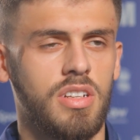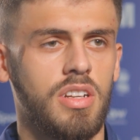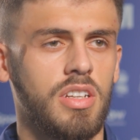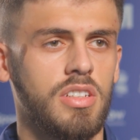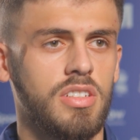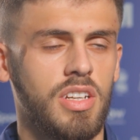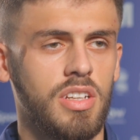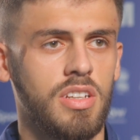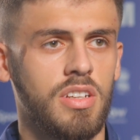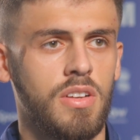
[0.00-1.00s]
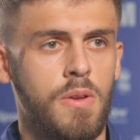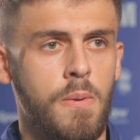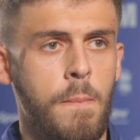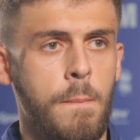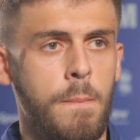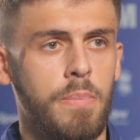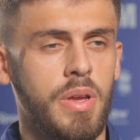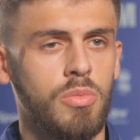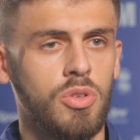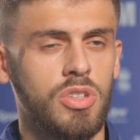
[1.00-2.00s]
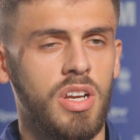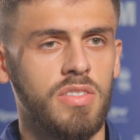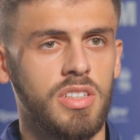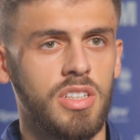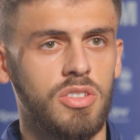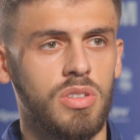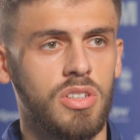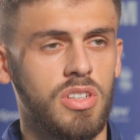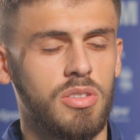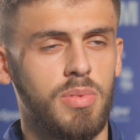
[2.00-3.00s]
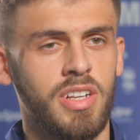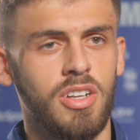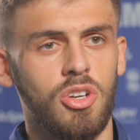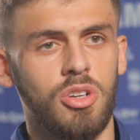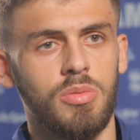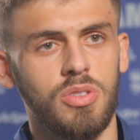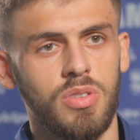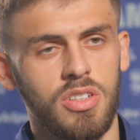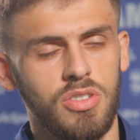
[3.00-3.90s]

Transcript: Like you say, a bit more nerves in this one because I was playing at home as well,